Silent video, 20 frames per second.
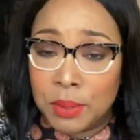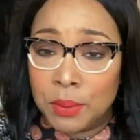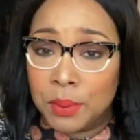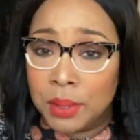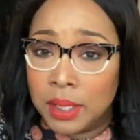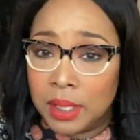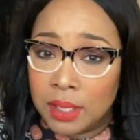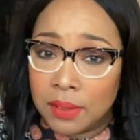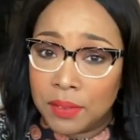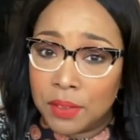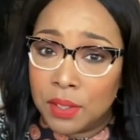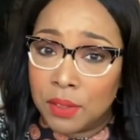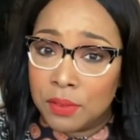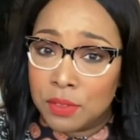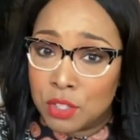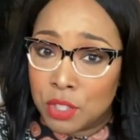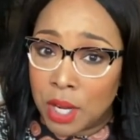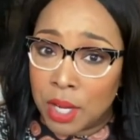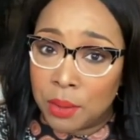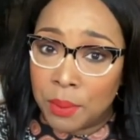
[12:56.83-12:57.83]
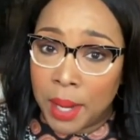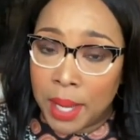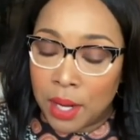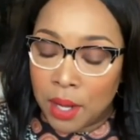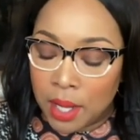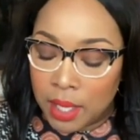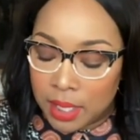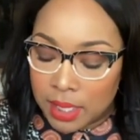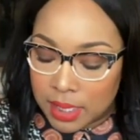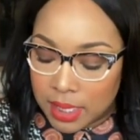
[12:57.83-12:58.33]
really difficult if you try to write
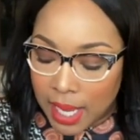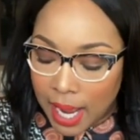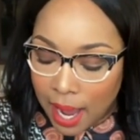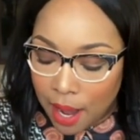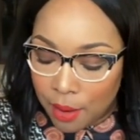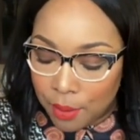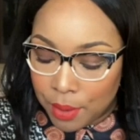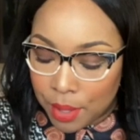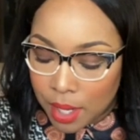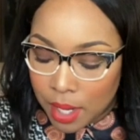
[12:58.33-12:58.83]
all this down.